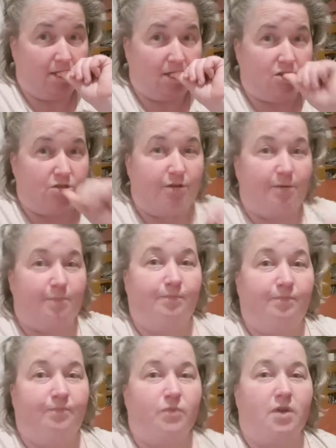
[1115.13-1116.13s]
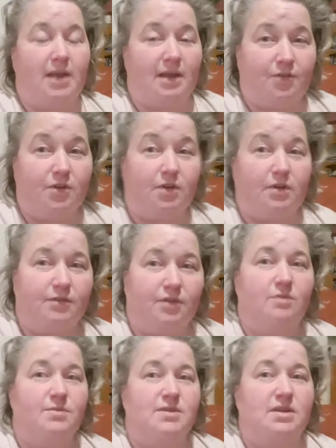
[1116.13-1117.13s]
Don't. I have heard of
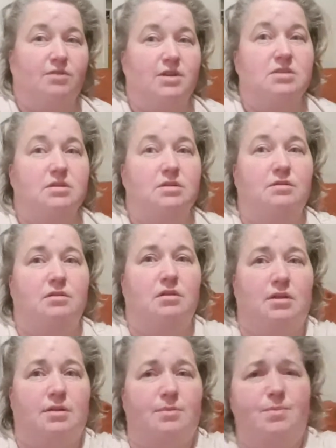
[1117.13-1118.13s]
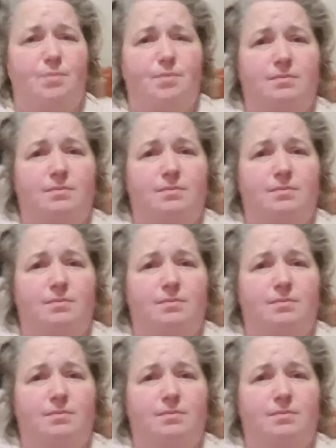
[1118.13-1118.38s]
Homestead Rescue.